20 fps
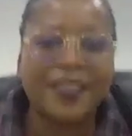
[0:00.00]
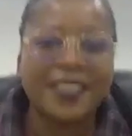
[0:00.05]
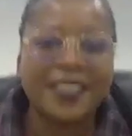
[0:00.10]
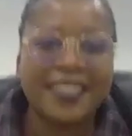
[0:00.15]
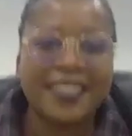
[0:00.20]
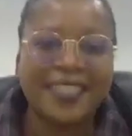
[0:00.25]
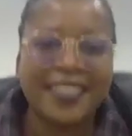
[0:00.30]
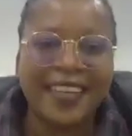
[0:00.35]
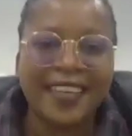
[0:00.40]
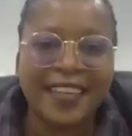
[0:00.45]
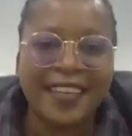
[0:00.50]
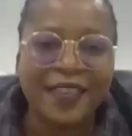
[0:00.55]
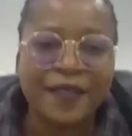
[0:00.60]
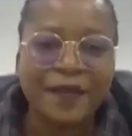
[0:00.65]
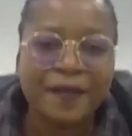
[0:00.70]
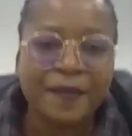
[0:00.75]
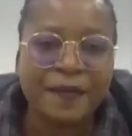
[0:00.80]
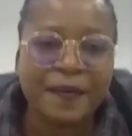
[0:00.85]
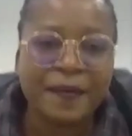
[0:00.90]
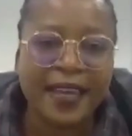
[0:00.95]
Good
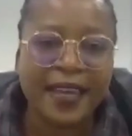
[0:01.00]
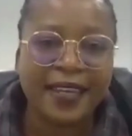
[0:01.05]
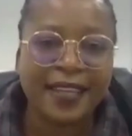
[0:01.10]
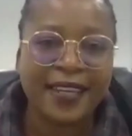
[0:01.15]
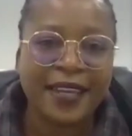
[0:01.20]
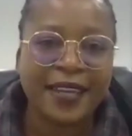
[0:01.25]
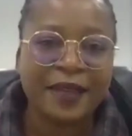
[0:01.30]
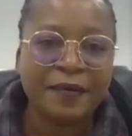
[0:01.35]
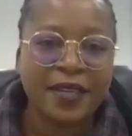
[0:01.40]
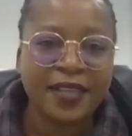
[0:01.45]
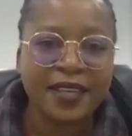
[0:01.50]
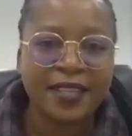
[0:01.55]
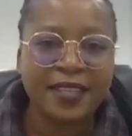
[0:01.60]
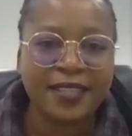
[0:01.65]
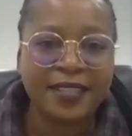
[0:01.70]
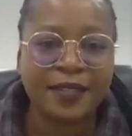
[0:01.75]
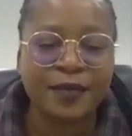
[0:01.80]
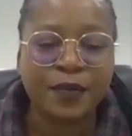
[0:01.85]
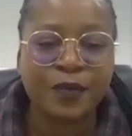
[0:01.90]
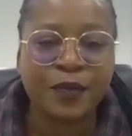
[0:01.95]
day. My name
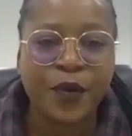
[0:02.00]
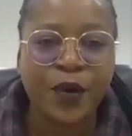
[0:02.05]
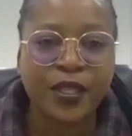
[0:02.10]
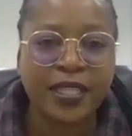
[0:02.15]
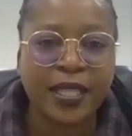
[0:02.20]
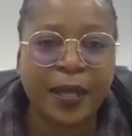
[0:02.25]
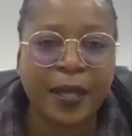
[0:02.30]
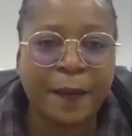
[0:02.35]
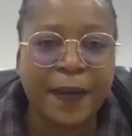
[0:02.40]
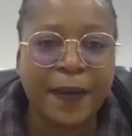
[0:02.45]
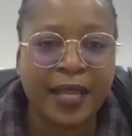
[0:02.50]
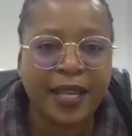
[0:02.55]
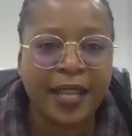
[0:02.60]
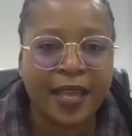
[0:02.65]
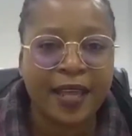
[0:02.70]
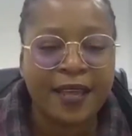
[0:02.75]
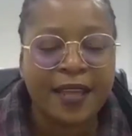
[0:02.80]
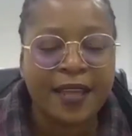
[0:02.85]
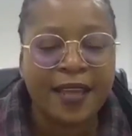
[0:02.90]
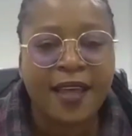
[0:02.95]
is Mpho
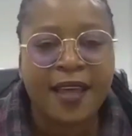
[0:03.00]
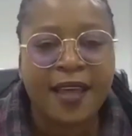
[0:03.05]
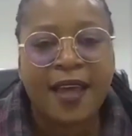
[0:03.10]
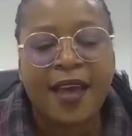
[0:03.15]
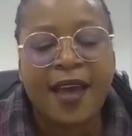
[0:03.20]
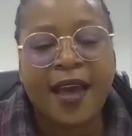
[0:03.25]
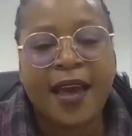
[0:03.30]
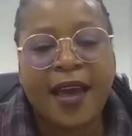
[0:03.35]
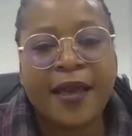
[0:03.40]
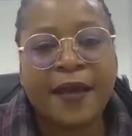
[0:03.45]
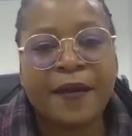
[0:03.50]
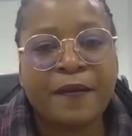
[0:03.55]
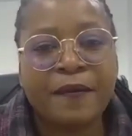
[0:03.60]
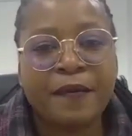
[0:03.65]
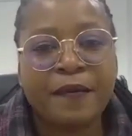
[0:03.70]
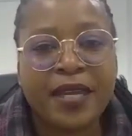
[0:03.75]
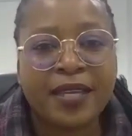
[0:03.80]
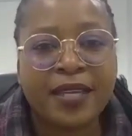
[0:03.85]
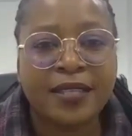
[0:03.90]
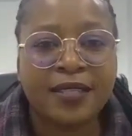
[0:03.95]
Tapela. I
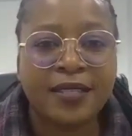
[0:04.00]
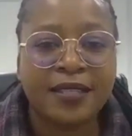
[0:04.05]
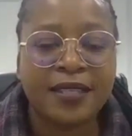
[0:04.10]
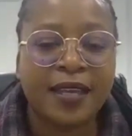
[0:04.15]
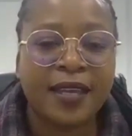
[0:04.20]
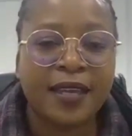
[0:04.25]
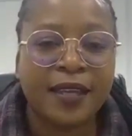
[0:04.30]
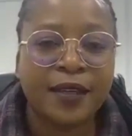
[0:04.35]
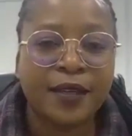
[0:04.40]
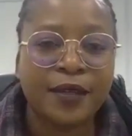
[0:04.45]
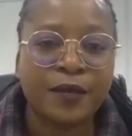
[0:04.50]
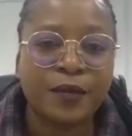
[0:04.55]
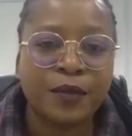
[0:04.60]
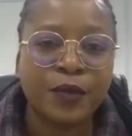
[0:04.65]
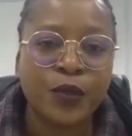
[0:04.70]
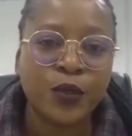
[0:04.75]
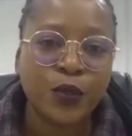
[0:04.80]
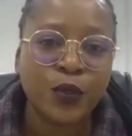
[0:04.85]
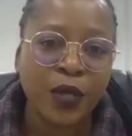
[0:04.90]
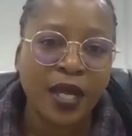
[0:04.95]
am based in
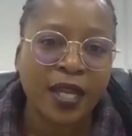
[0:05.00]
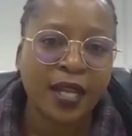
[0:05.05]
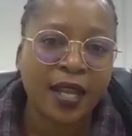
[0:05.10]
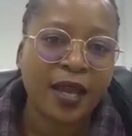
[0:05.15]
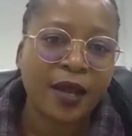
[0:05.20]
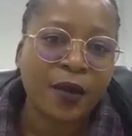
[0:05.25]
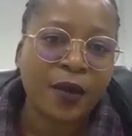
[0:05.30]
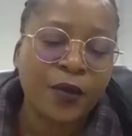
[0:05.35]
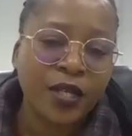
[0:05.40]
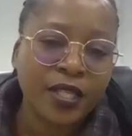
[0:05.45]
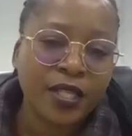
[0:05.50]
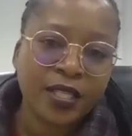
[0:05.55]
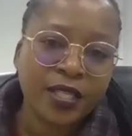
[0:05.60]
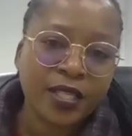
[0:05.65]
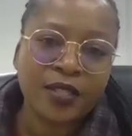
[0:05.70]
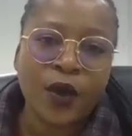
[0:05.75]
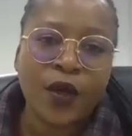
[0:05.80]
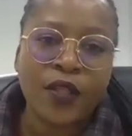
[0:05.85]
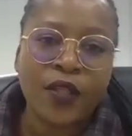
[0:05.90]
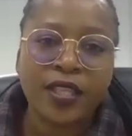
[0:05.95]
Botswana, which
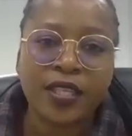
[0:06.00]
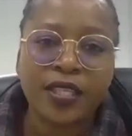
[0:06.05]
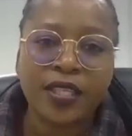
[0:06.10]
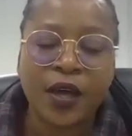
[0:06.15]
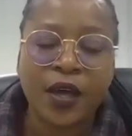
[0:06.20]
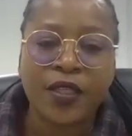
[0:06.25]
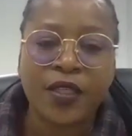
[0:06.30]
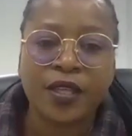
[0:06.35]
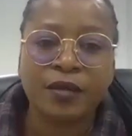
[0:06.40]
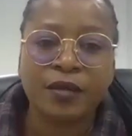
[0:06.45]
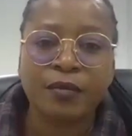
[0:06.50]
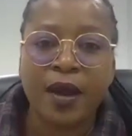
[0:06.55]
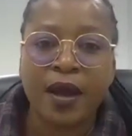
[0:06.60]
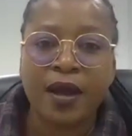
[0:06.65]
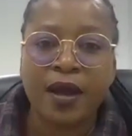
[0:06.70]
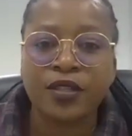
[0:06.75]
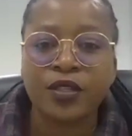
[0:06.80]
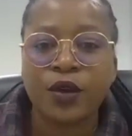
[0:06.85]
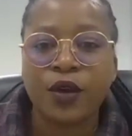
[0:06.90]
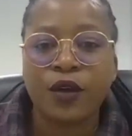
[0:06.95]
is on the southern
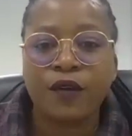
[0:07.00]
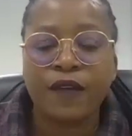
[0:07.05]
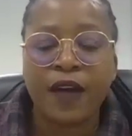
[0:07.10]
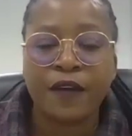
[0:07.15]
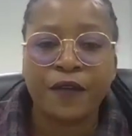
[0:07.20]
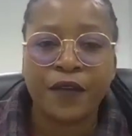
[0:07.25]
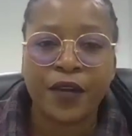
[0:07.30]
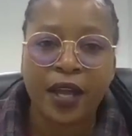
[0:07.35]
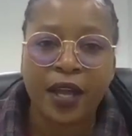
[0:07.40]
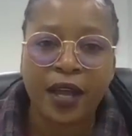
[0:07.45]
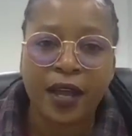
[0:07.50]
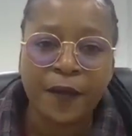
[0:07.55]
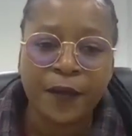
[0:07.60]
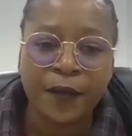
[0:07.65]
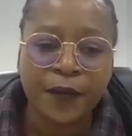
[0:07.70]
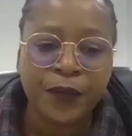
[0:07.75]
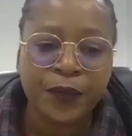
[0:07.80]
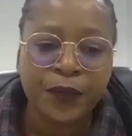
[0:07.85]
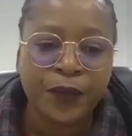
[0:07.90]
part of Africa.